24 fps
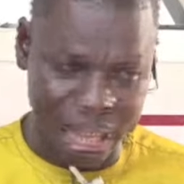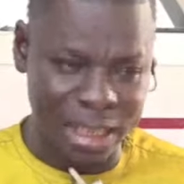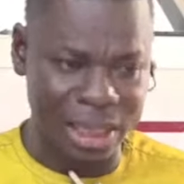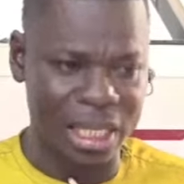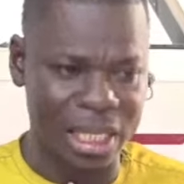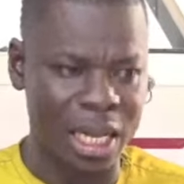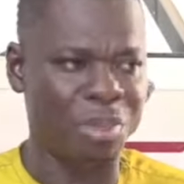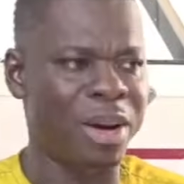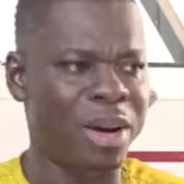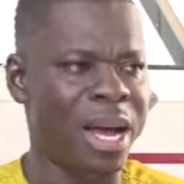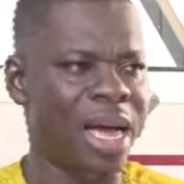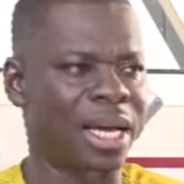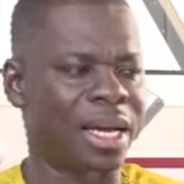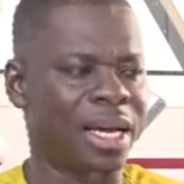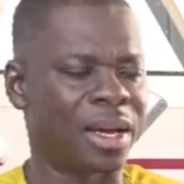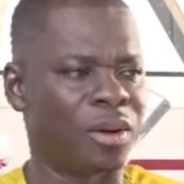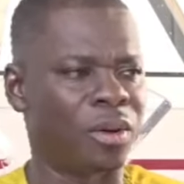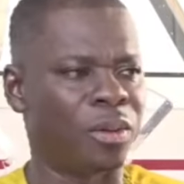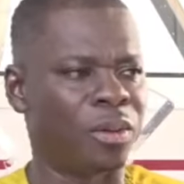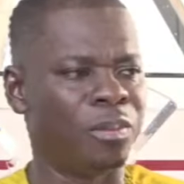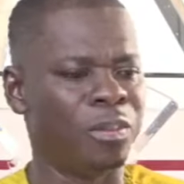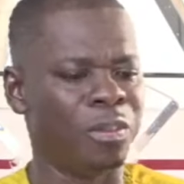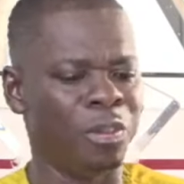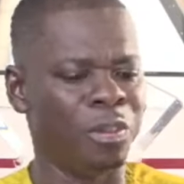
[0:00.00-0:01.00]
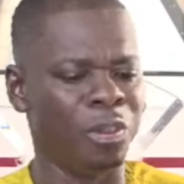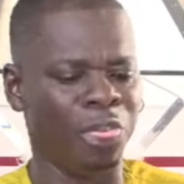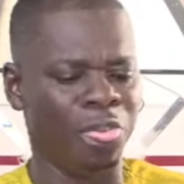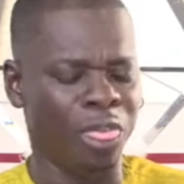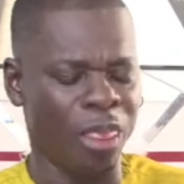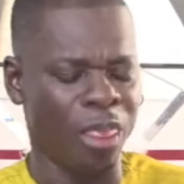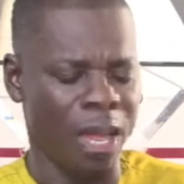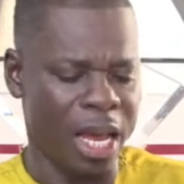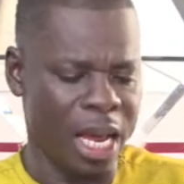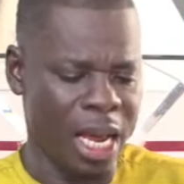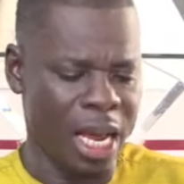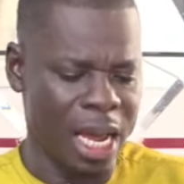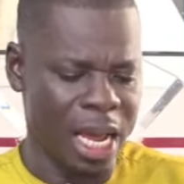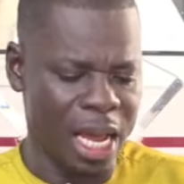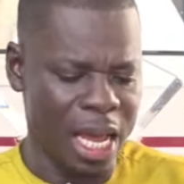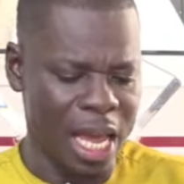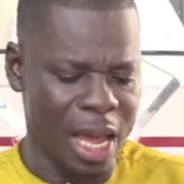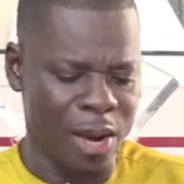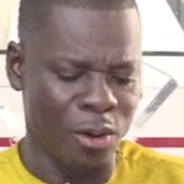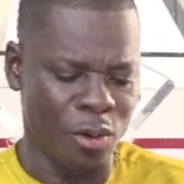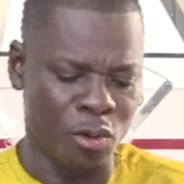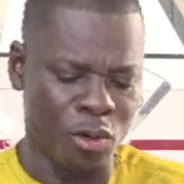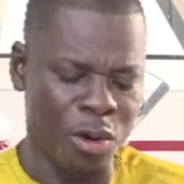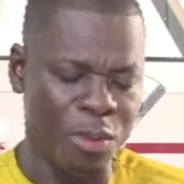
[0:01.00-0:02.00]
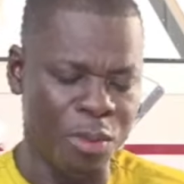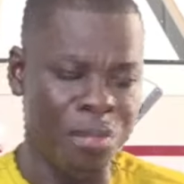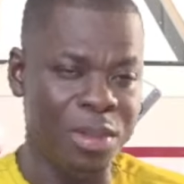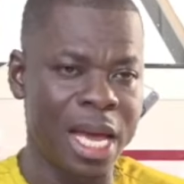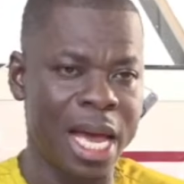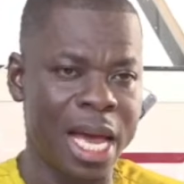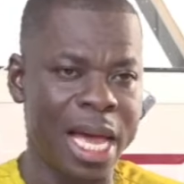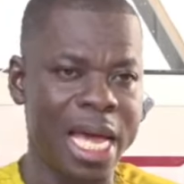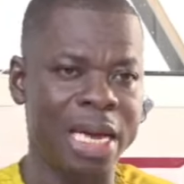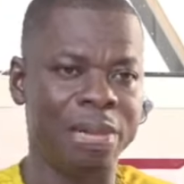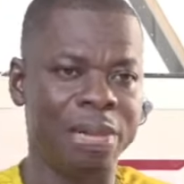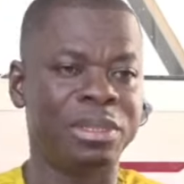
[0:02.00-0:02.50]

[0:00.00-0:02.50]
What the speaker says: National Park, you know, and Ukubia,